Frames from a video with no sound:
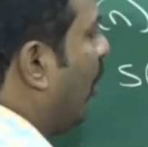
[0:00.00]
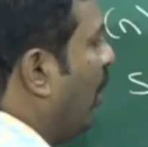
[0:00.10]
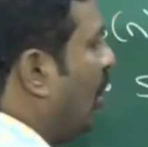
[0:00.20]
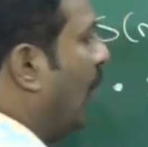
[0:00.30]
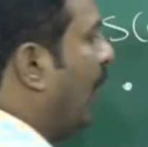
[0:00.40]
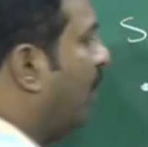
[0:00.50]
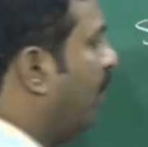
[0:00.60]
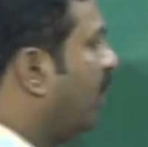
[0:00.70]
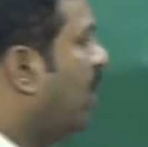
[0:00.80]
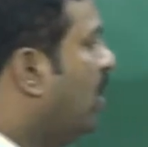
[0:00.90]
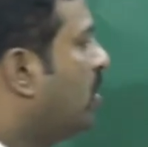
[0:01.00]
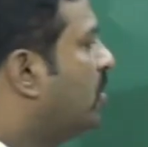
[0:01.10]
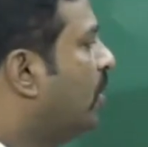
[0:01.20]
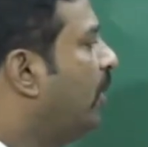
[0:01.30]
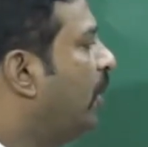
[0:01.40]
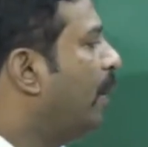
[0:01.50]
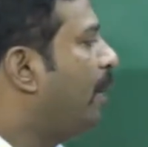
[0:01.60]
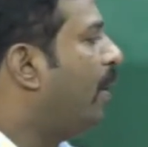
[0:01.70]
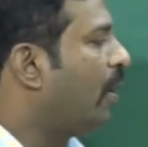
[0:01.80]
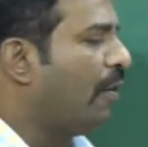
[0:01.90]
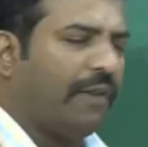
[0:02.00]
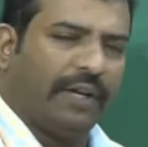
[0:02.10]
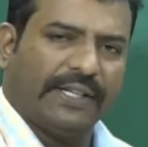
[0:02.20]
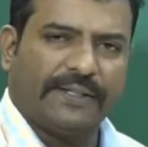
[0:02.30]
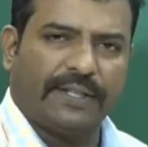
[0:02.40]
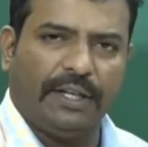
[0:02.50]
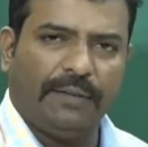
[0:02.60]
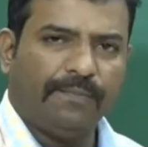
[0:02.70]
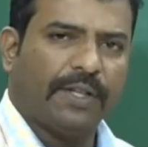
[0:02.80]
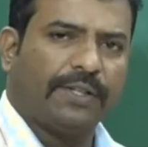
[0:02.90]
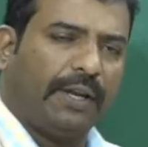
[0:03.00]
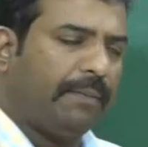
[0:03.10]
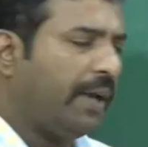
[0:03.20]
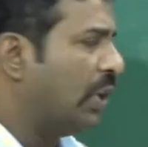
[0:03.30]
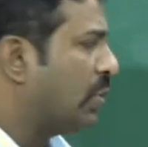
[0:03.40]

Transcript: am going to end with. So 3 to the power of 1 is 3. 3